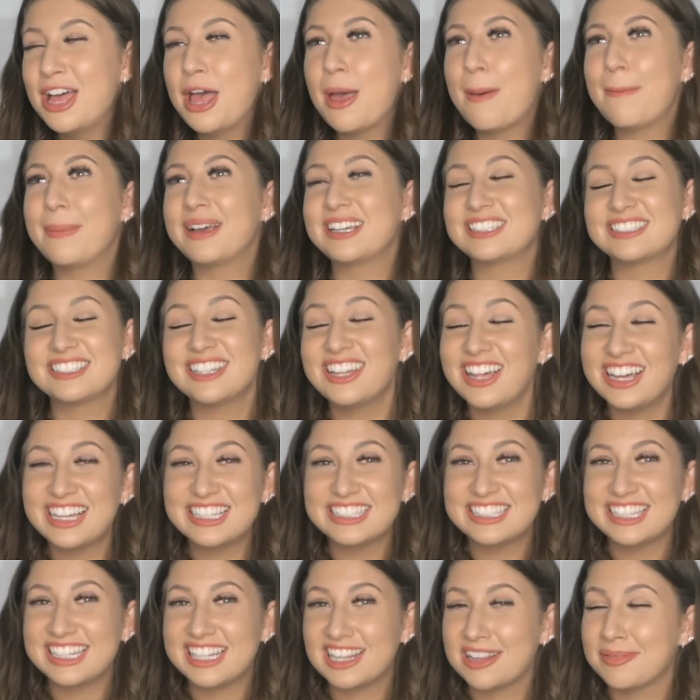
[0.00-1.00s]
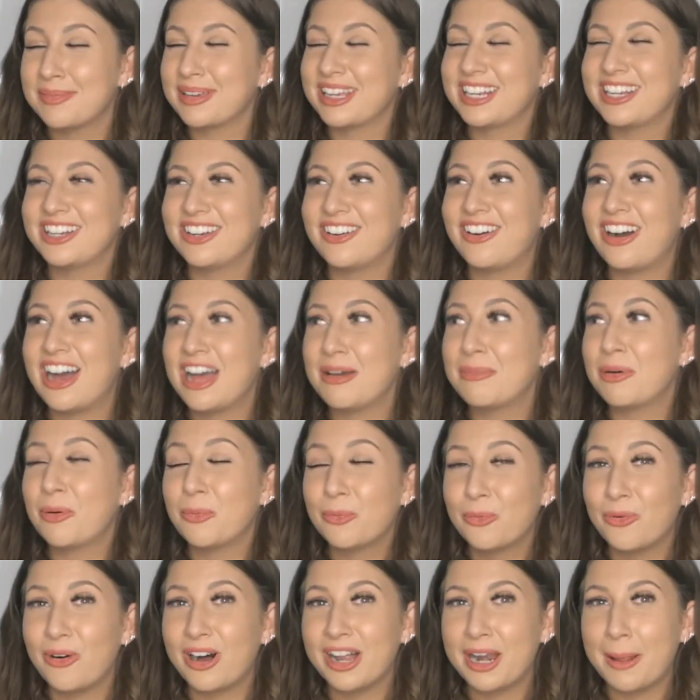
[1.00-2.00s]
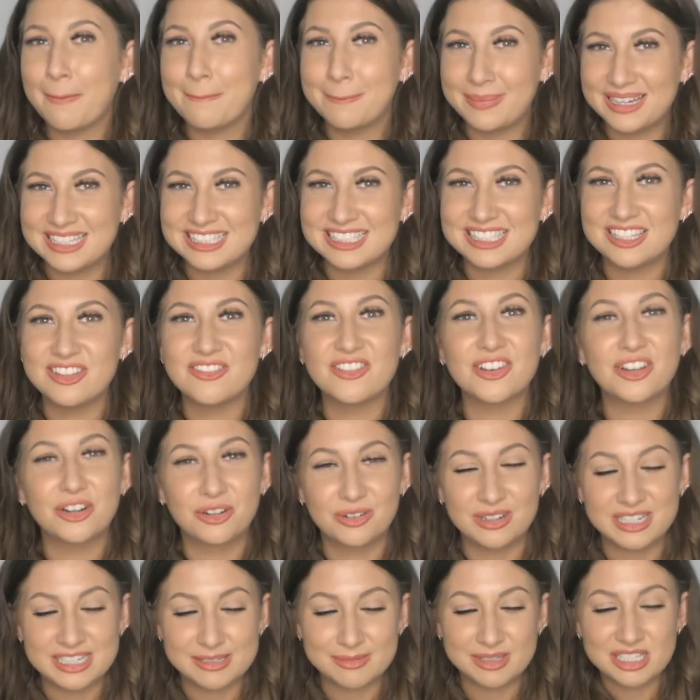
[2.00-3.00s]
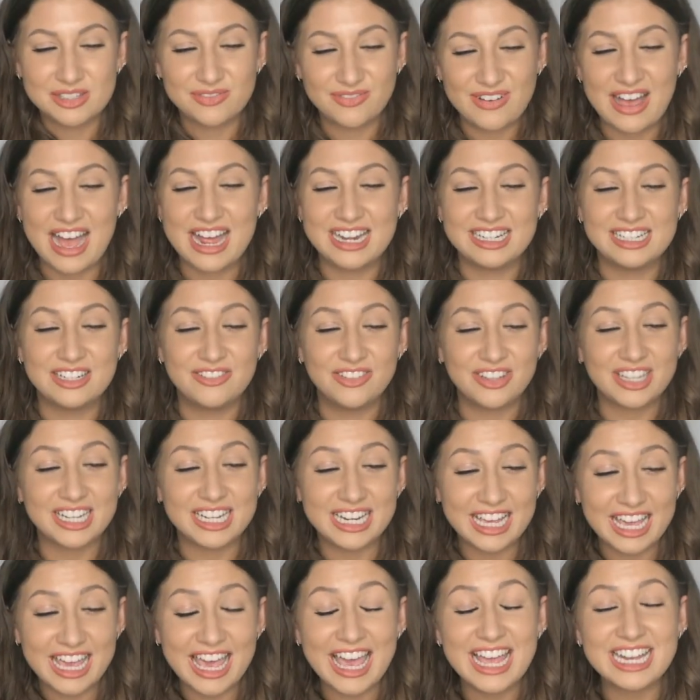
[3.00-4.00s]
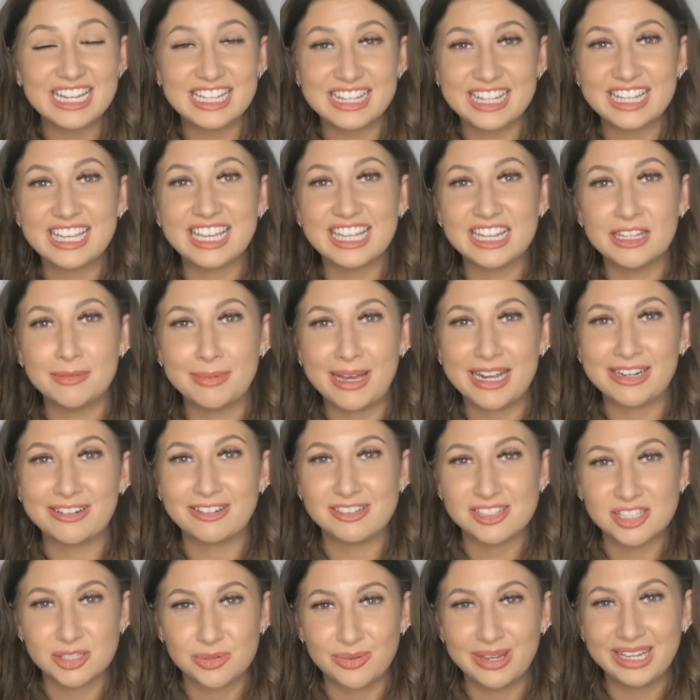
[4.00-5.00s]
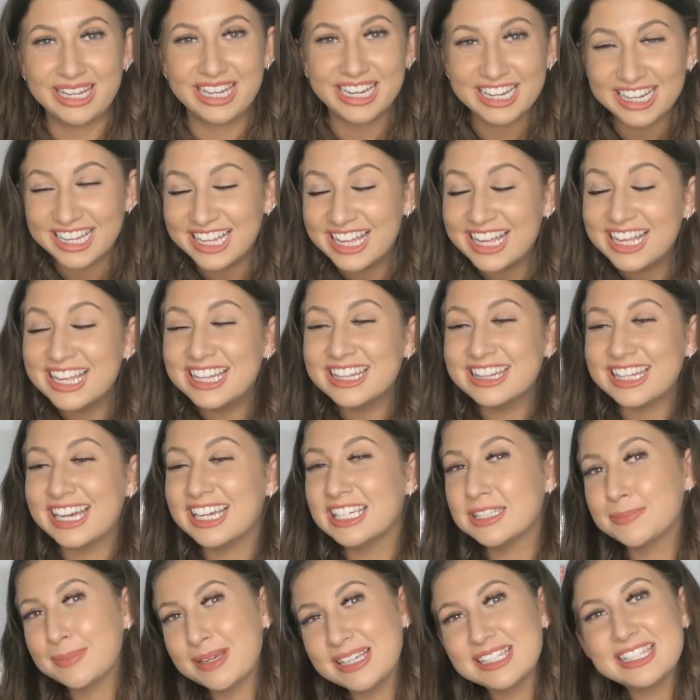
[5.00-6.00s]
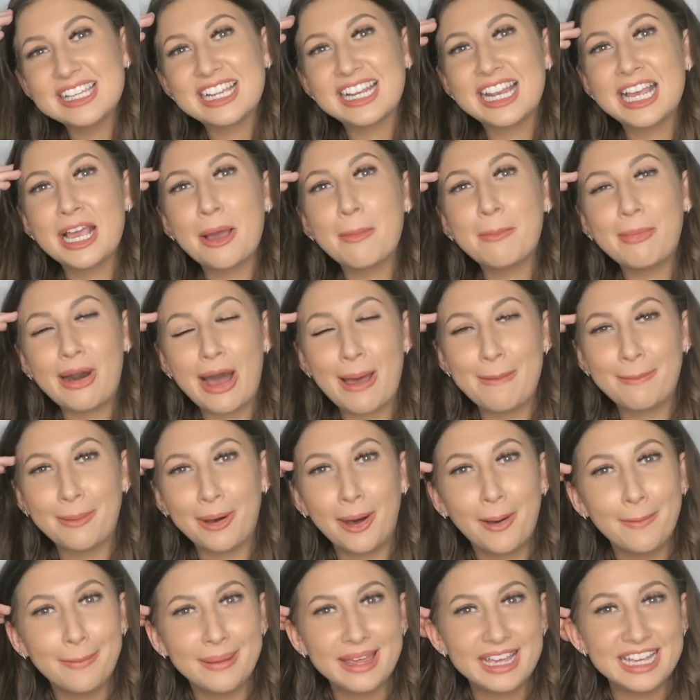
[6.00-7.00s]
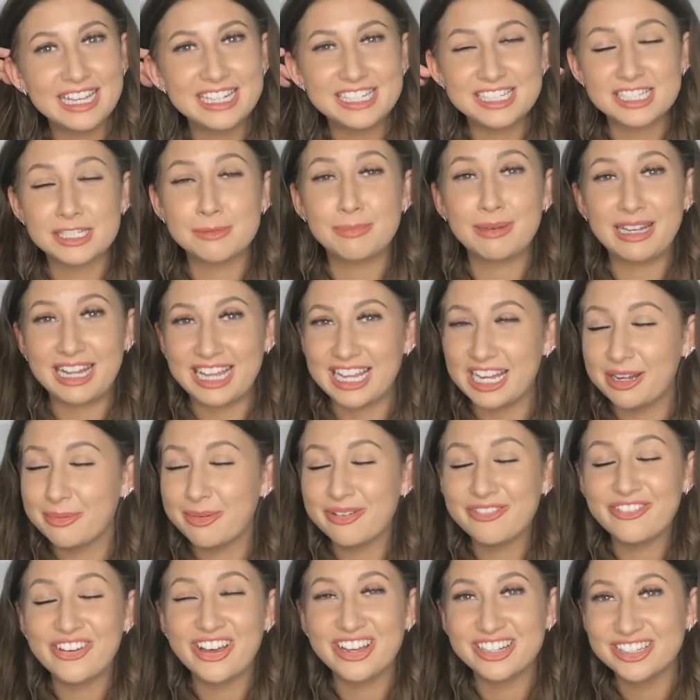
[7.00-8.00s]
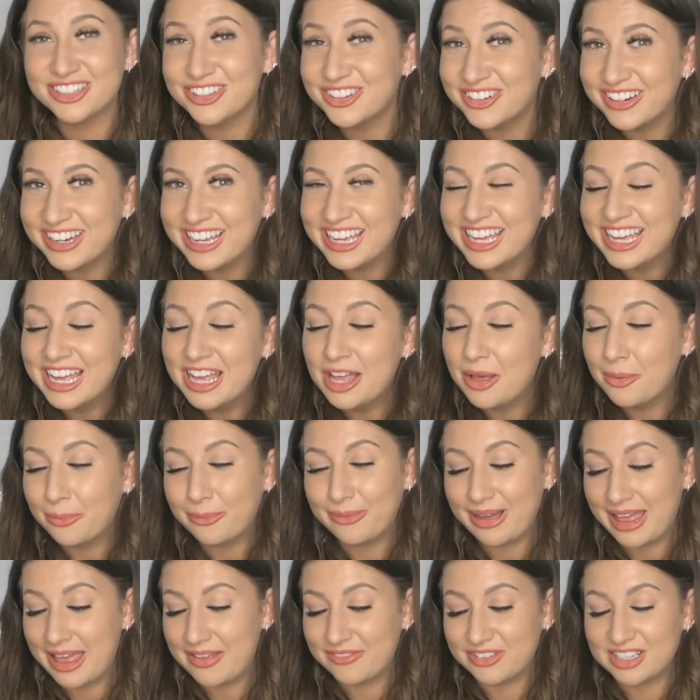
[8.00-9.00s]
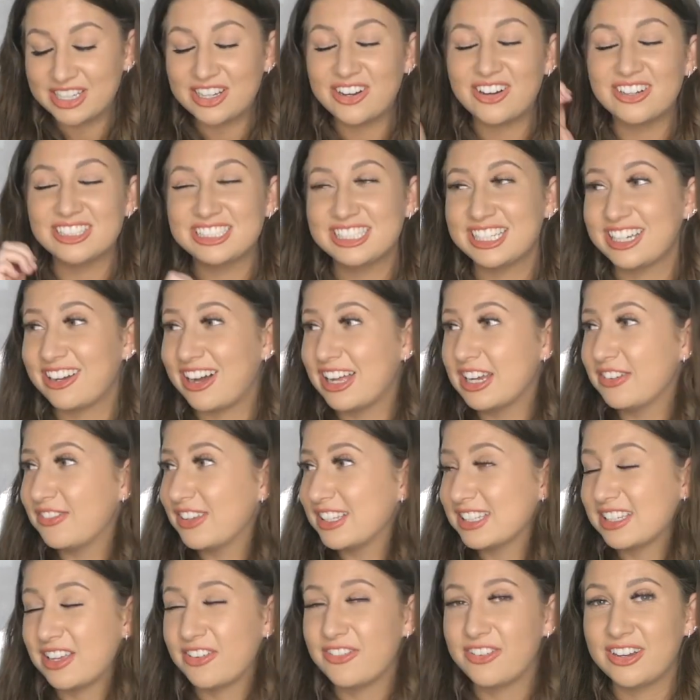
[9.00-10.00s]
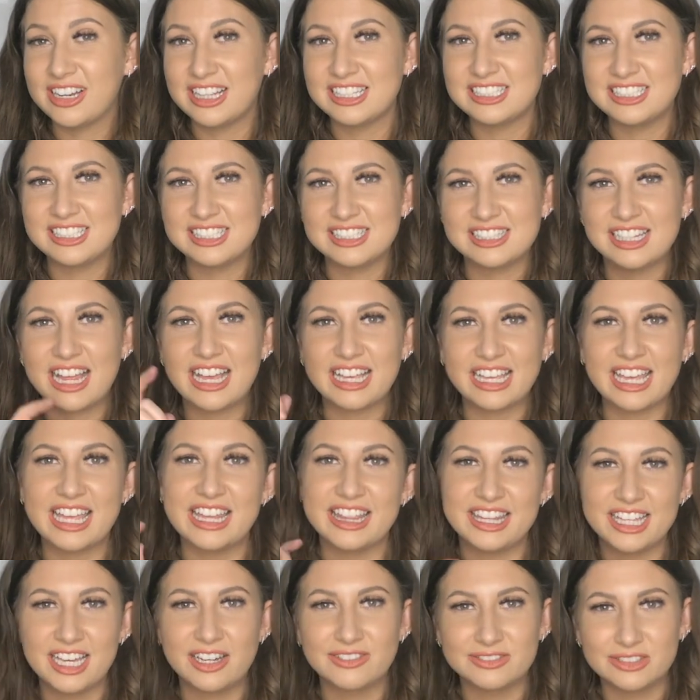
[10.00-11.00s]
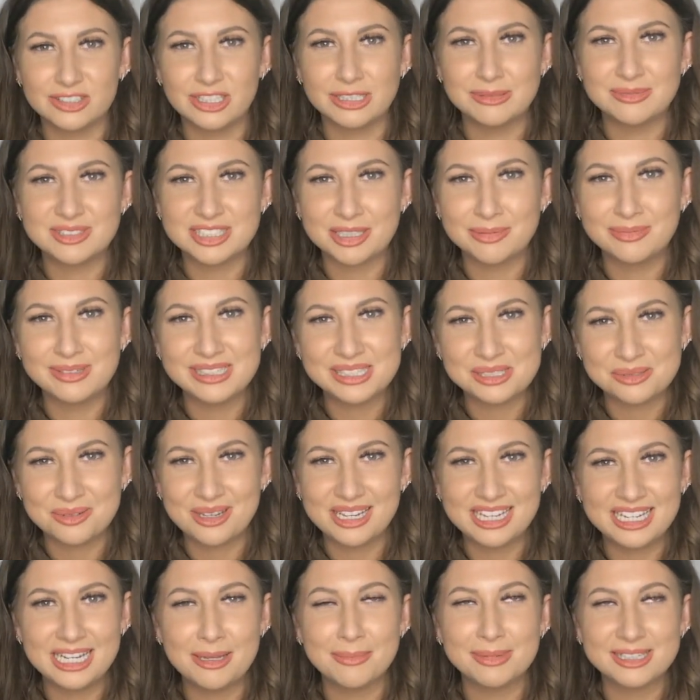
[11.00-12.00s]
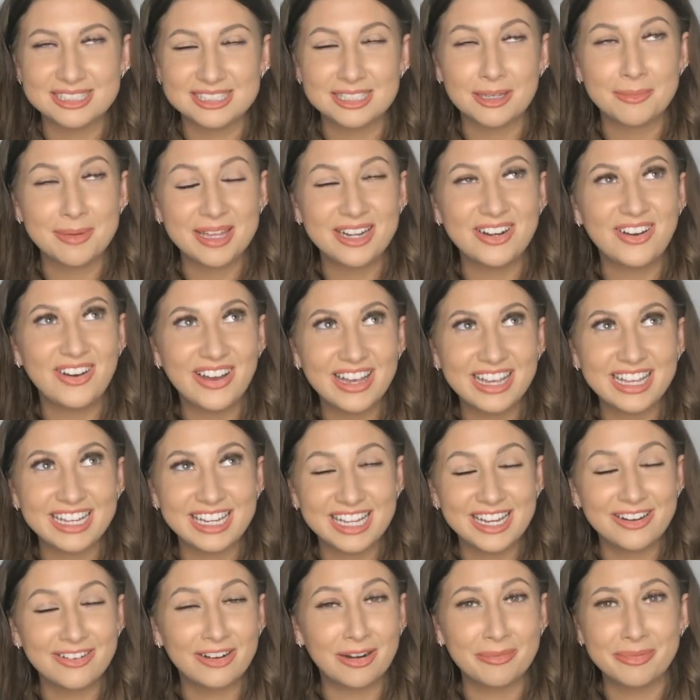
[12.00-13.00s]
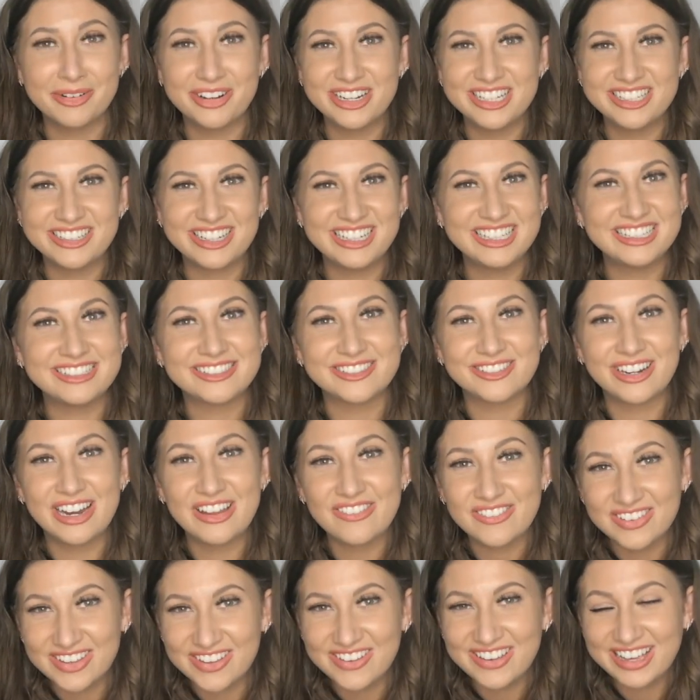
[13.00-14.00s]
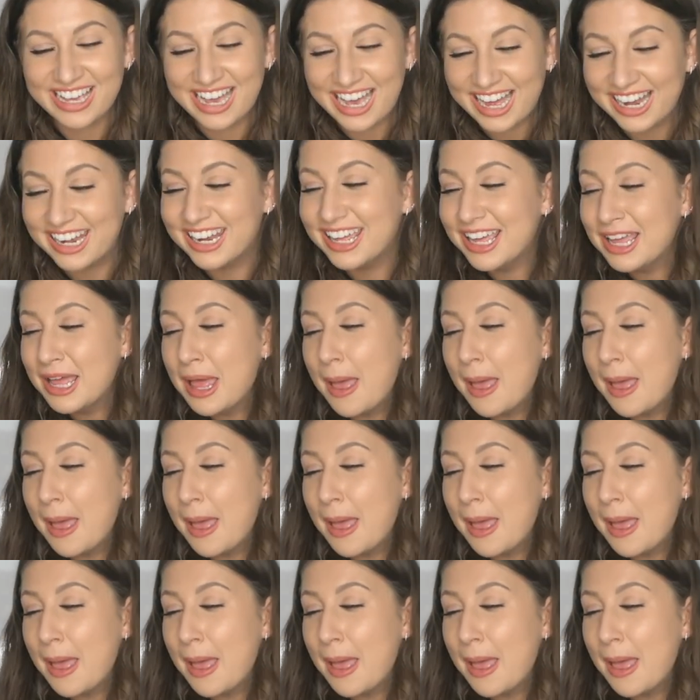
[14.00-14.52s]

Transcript: Because like I said at the beginning, I am one massive Christmas fan. And if you can hear anything in the background squeaking, that is basically my pop Poppy just playing with her toy wherever she kind of is. I feel like she's like in the other room somewhere squeaking it because I mean I can hear it. I'm not entirely sure if you can.